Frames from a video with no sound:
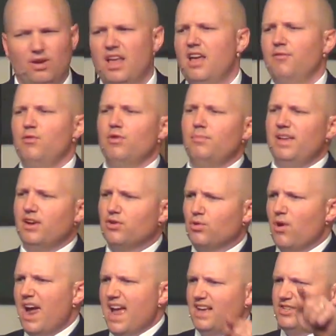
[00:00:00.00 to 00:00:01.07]
If you want to be
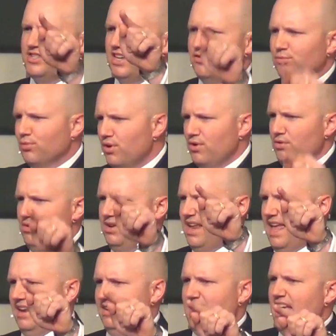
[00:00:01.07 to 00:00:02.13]
crass and rude
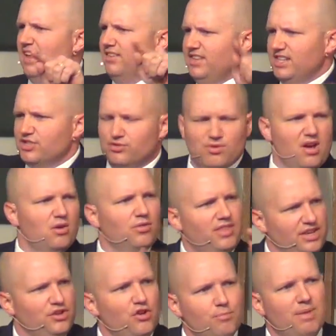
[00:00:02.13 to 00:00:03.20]
and disgruntled,
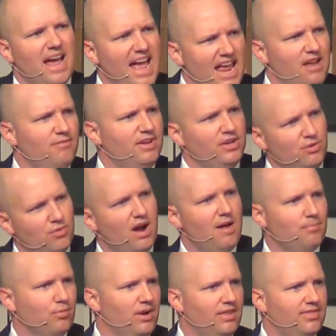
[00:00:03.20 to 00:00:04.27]
then you behave and you
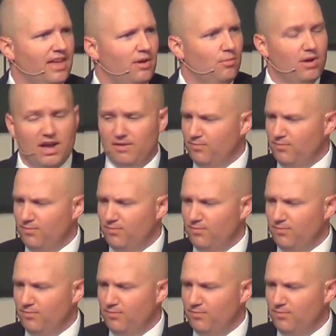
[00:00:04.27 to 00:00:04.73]
operate that way.